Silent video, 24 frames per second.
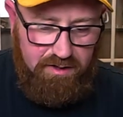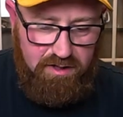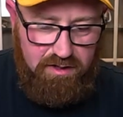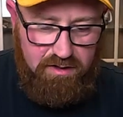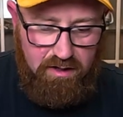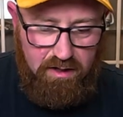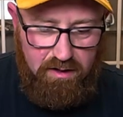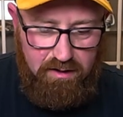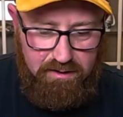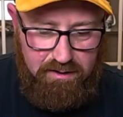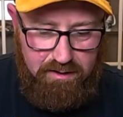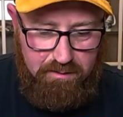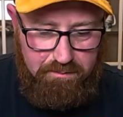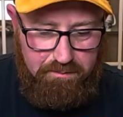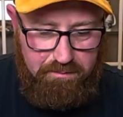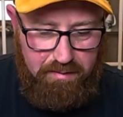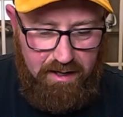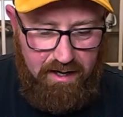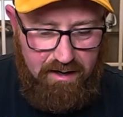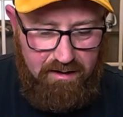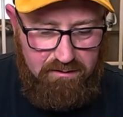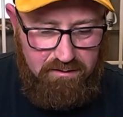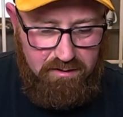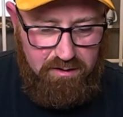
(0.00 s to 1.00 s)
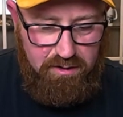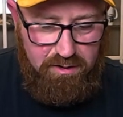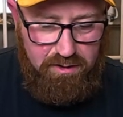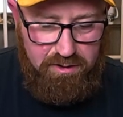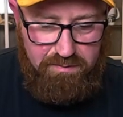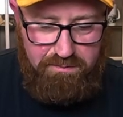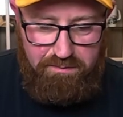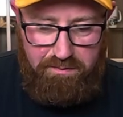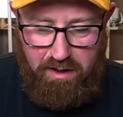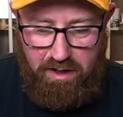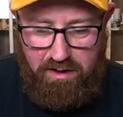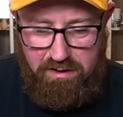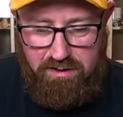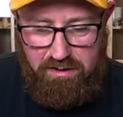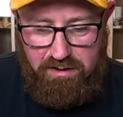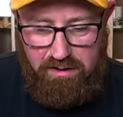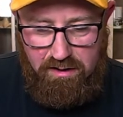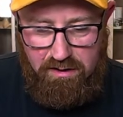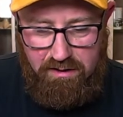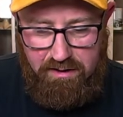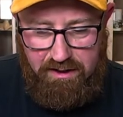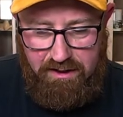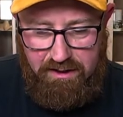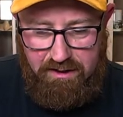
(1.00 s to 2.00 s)
soldered barrels, Boss
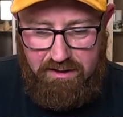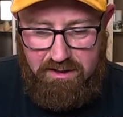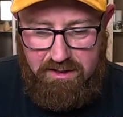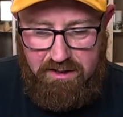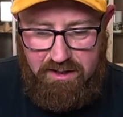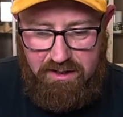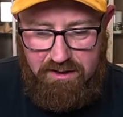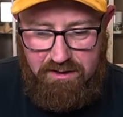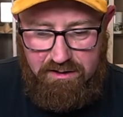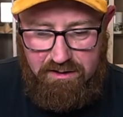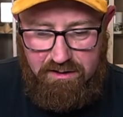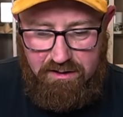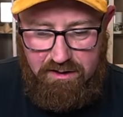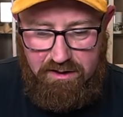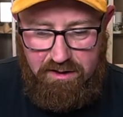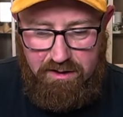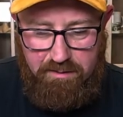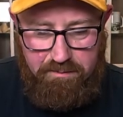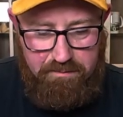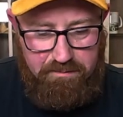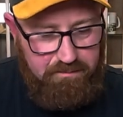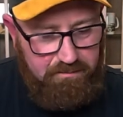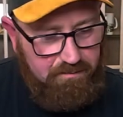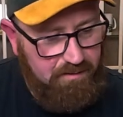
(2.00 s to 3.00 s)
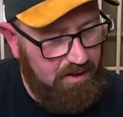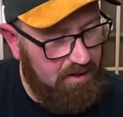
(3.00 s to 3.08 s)
locking system.